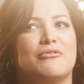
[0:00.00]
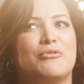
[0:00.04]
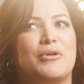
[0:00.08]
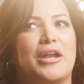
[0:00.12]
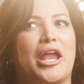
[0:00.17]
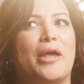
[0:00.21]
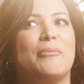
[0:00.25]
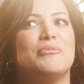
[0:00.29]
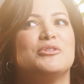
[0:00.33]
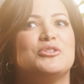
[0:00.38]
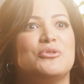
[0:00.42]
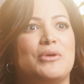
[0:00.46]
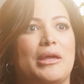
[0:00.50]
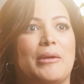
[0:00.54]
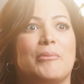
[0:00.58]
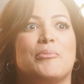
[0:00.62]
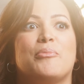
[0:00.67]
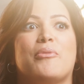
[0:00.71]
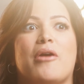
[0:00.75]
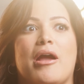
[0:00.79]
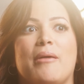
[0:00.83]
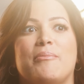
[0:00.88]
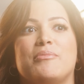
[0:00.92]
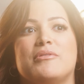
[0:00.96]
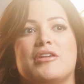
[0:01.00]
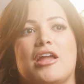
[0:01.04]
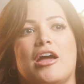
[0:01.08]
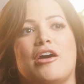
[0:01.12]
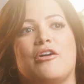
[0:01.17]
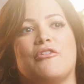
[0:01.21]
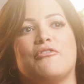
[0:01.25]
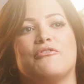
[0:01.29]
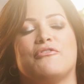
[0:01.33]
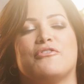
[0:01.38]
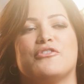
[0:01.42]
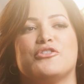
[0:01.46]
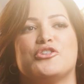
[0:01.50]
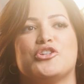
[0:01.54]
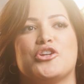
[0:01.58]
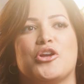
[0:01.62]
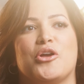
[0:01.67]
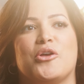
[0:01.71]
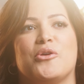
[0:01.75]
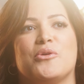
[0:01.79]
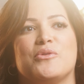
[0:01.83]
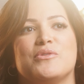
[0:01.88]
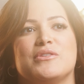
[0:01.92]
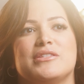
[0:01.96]
when I'm doing prep now for
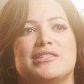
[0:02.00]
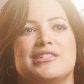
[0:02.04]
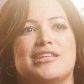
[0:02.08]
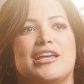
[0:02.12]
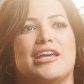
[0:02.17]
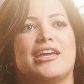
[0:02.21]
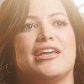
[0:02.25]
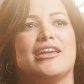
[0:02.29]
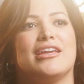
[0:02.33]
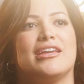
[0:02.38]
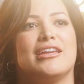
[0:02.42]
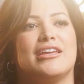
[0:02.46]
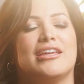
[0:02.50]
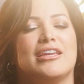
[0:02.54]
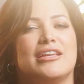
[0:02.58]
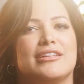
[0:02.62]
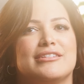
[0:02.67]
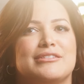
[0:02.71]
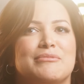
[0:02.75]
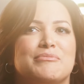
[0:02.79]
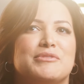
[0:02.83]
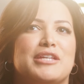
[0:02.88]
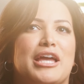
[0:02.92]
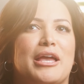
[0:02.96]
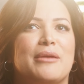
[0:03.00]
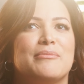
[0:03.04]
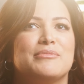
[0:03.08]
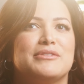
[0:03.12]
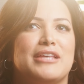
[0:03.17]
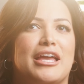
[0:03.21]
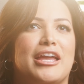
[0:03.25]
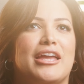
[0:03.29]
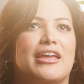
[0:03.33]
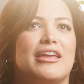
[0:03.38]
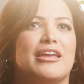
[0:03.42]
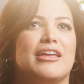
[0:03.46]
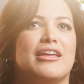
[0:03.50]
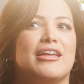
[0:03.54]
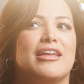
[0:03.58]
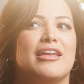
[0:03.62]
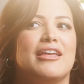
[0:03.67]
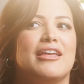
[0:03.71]
shows, I sometimes I